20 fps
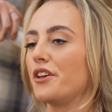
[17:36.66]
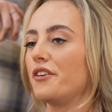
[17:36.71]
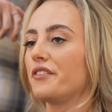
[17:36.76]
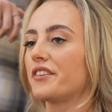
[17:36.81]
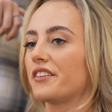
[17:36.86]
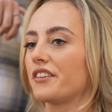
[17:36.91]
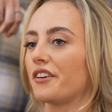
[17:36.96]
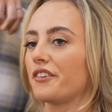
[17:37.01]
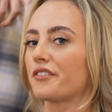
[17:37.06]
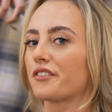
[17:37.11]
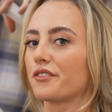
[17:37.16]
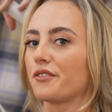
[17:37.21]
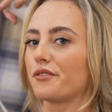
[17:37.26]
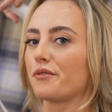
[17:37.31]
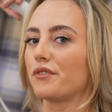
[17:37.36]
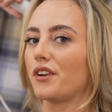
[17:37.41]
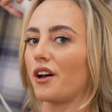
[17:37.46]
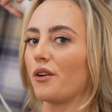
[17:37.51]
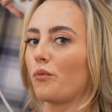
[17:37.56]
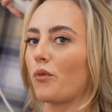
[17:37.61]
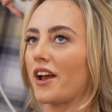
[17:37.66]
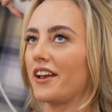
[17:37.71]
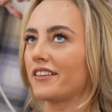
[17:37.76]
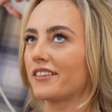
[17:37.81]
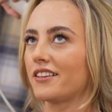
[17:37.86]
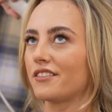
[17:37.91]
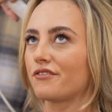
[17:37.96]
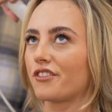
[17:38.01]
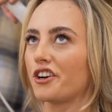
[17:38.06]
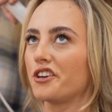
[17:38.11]
using those sort of like
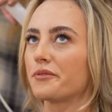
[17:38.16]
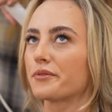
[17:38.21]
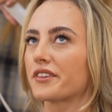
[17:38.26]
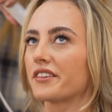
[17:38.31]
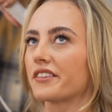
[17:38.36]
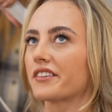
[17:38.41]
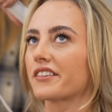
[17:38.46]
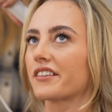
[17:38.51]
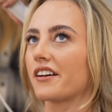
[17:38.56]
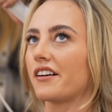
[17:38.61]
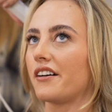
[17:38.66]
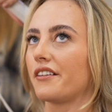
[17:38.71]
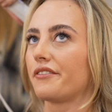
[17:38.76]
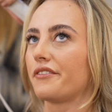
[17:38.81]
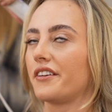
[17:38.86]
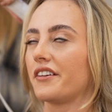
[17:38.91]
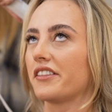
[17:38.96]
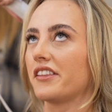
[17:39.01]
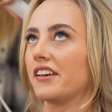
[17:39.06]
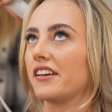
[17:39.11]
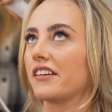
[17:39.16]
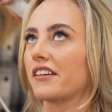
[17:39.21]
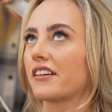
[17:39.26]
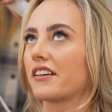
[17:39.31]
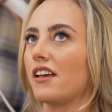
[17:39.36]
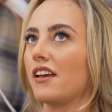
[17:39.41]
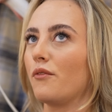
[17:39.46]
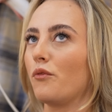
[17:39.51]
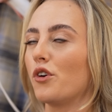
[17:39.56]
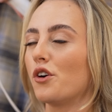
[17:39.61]
weighted ropes and stuff. I
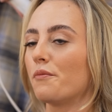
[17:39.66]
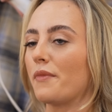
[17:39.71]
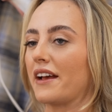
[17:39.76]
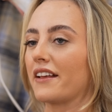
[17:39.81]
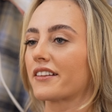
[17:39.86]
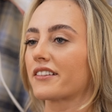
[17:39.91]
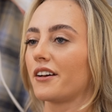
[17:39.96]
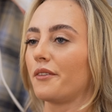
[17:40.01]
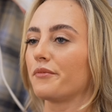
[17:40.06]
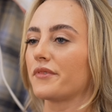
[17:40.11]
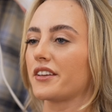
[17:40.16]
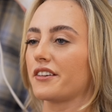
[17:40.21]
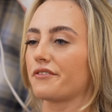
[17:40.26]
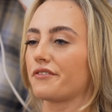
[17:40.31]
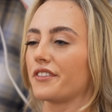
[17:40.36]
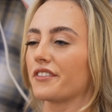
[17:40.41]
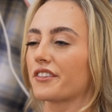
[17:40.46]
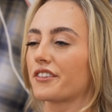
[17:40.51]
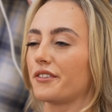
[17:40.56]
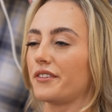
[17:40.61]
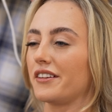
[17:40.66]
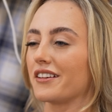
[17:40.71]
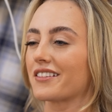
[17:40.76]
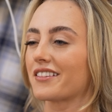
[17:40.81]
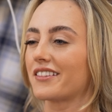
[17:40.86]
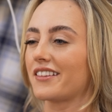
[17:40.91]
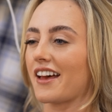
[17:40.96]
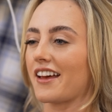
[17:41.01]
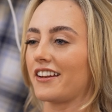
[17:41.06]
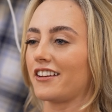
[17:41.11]
think it will make some difference to an
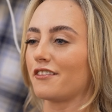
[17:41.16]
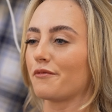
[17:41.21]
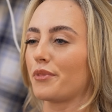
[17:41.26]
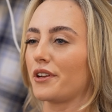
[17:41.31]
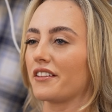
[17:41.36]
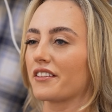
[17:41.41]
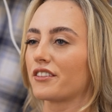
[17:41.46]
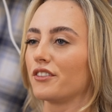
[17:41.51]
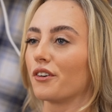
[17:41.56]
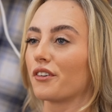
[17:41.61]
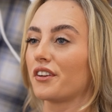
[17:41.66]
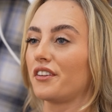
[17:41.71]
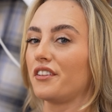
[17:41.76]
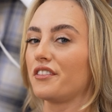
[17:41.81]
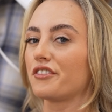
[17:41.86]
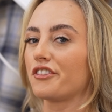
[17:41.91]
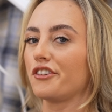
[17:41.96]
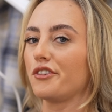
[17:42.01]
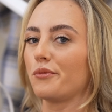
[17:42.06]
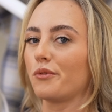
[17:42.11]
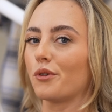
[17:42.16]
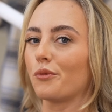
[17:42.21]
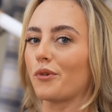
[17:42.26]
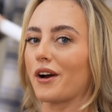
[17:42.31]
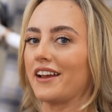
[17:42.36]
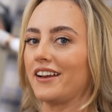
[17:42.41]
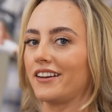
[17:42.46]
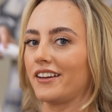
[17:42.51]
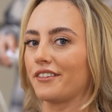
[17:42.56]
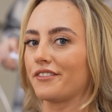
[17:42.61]
extent, but it's not going to do what
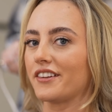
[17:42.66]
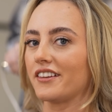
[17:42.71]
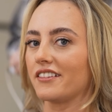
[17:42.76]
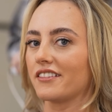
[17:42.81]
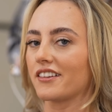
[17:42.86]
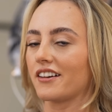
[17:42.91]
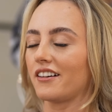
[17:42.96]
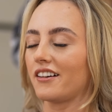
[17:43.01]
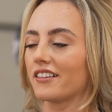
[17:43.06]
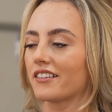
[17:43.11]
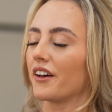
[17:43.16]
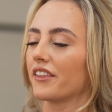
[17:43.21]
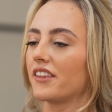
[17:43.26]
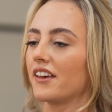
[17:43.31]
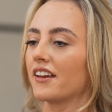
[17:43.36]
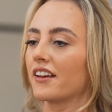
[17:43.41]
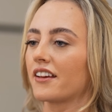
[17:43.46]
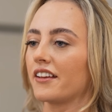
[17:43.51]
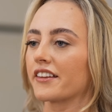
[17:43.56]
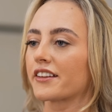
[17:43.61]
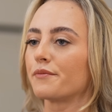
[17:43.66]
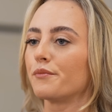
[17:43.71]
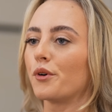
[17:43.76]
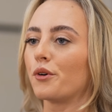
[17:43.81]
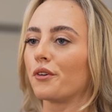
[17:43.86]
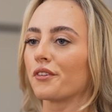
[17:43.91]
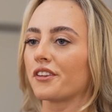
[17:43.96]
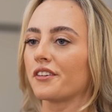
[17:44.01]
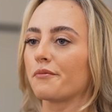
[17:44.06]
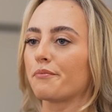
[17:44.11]
weightlifting does. I think it's
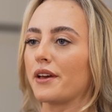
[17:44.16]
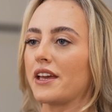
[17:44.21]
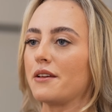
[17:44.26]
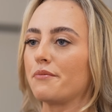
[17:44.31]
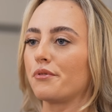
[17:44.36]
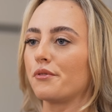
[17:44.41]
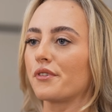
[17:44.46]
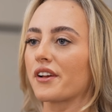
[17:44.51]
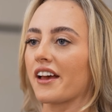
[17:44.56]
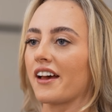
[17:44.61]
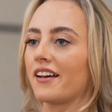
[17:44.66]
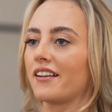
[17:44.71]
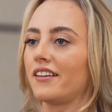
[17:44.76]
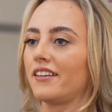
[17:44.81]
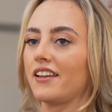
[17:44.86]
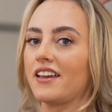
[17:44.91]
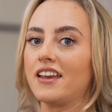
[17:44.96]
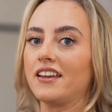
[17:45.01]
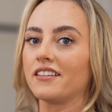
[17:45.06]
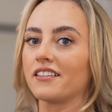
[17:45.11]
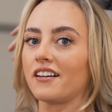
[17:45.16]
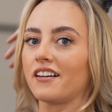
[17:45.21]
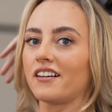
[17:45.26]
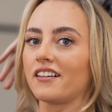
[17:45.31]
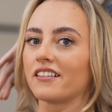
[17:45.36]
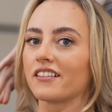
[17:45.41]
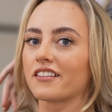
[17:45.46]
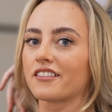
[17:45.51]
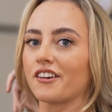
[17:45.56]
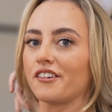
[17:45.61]
more that people get
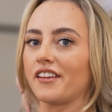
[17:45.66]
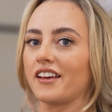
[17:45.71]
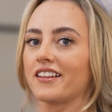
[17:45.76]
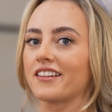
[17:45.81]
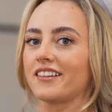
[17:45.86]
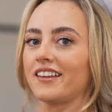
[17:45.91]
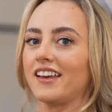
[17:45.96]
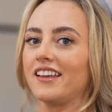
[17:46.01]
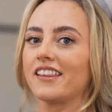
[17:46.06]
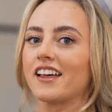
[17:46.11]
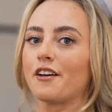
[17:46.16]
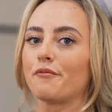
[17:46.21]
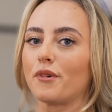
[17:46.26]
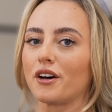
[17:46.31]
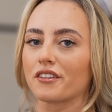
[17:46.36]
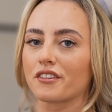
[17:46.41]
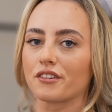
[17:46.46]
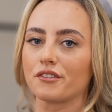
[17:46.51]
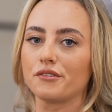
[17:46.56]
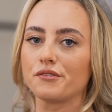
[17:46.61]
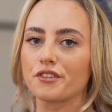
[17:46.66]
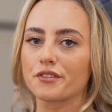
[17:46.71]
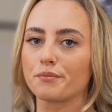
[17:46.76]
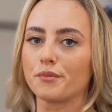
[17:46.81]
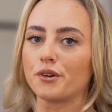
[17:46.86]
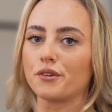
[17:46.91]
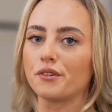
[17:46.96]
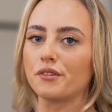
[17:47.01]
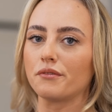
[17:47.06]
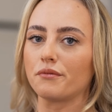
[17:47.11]
leaner, so they see their muscles
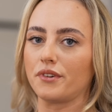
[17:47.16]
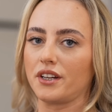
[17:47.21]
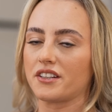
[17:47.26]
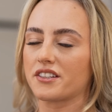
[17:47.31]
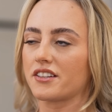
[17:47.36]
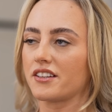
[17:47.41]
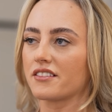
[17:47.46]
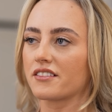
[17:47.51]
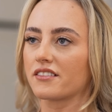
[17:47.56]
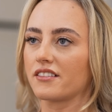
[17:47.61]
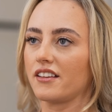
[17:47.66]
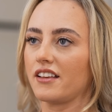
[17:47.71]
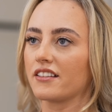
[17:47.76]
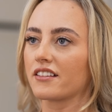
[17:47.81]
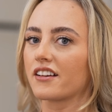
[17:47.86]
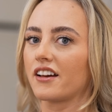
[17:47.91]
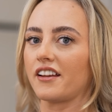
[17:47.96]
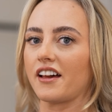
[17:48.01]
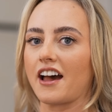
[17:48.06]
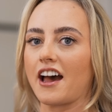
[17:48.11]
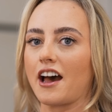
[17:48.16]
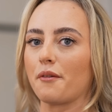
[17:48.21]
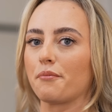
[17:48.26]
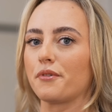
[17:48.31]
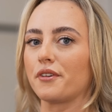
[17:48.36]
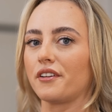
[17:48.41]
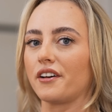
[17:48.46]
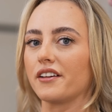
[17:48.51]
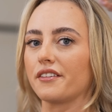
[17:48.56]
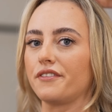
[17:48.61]
more, which is going to
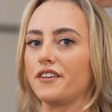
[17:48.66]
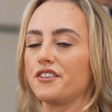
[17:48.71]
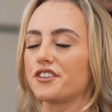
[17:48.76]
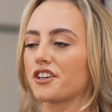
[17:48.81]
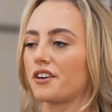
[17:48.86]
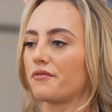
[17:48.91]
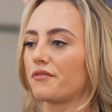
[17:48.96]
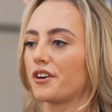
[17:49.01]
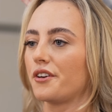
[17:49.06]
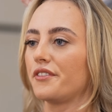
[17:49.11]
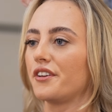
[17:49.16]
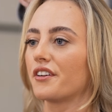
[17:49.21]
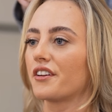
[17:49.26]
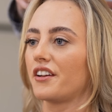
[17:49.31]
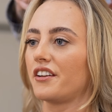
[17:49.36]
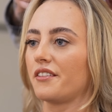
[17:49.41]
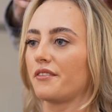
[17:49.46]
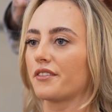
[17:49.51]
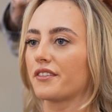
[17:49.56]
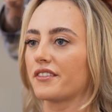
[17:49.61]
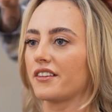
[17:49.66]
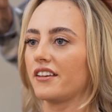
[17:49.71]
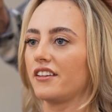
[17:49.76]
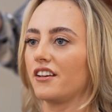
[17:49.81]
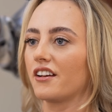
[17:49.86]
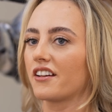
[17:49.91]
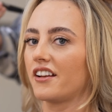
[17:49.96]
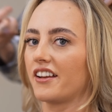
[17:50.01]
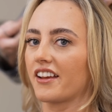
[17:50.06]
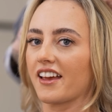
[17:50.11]
happen. Like if you jump rope, you're going
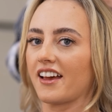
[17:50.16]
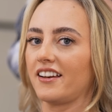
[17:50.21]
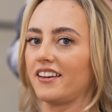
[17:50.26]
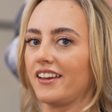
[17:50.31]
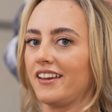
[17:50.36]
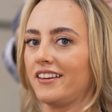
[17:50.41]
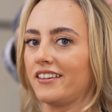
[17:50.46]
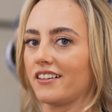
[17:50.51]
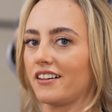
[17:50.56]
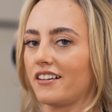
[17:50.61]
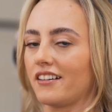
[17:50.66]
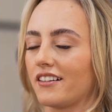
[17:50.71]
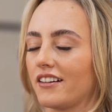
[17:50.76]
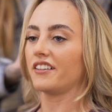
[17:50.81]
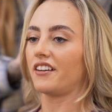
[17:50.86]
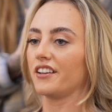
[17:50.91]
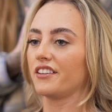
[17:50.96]
to get leaner.